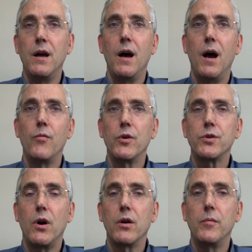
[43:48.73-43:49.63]
I want to
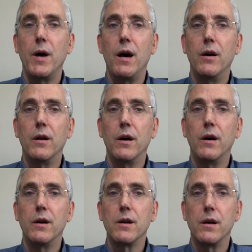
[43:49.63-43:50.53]
talk about
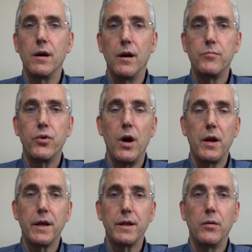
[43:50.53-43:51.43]
a
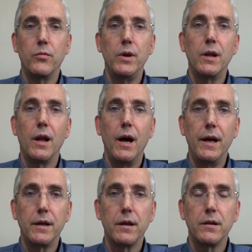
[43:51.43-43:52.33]
product that we
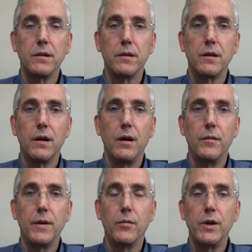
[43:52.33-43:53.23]
like,
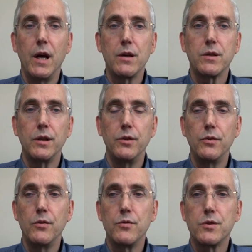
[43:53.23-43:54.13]
that we actually
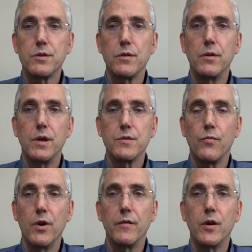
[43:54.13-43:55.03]
use as
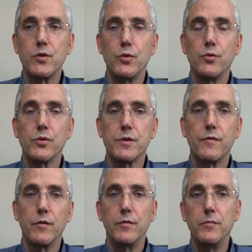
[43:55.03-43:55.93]
one of our tools
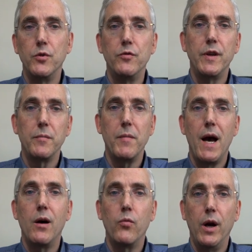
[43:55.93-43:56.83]
for removing
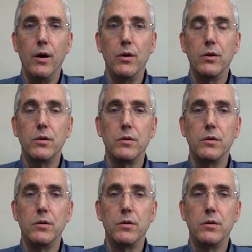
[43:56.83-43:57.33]
malware.